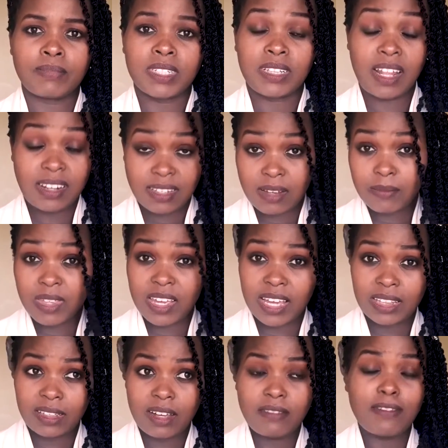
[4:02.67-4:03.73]
That is something I
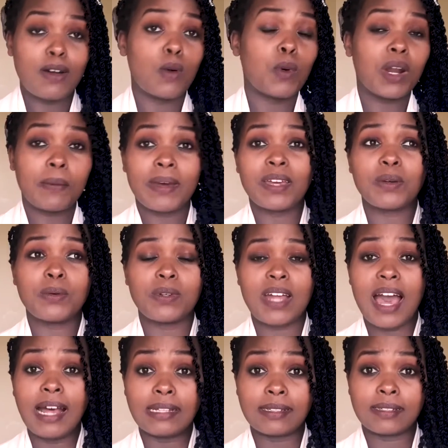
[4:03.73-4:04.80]
love. What am I good
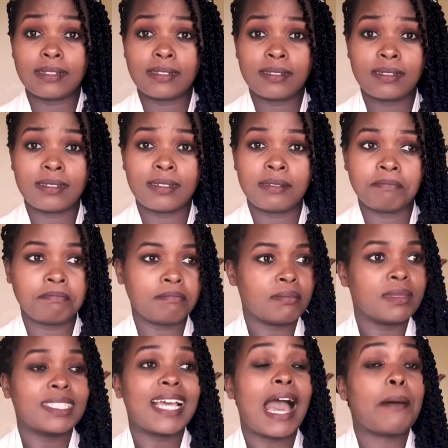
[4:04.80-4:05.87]
at?
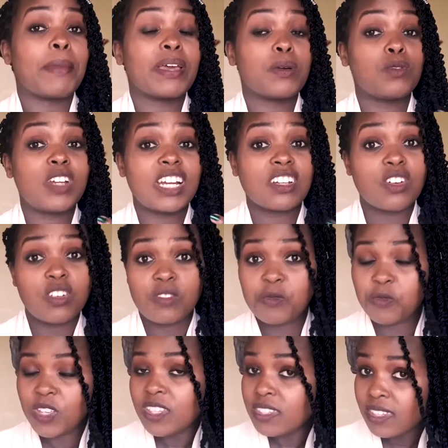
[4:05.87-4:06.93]
Am I good at
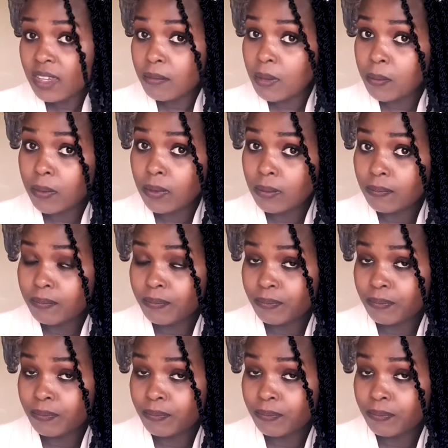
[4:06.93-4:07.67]
convincing people?